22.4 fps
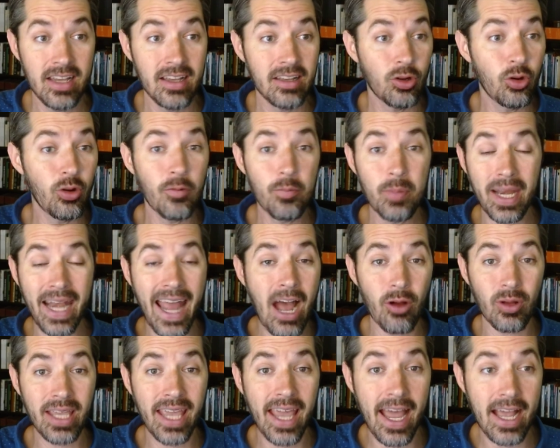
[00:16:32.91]
who have been
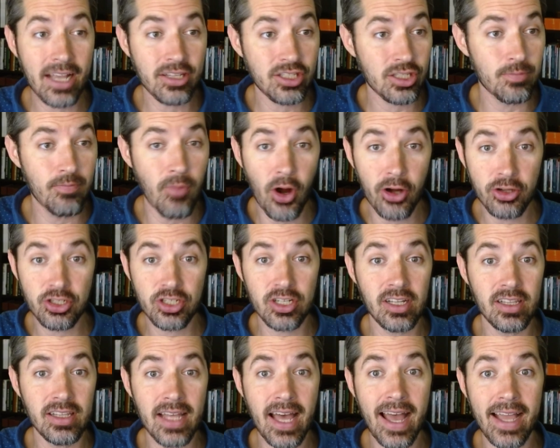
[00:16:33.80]
outcast,
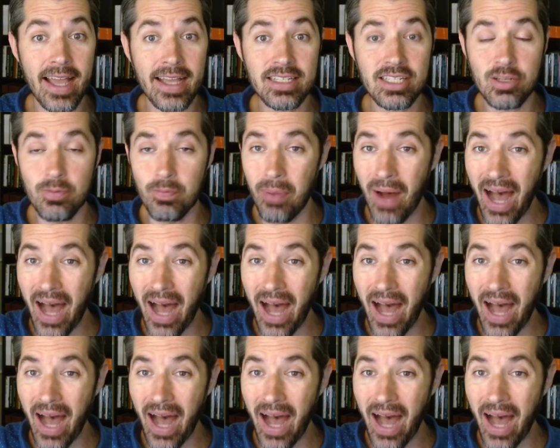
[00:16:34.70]
marginalized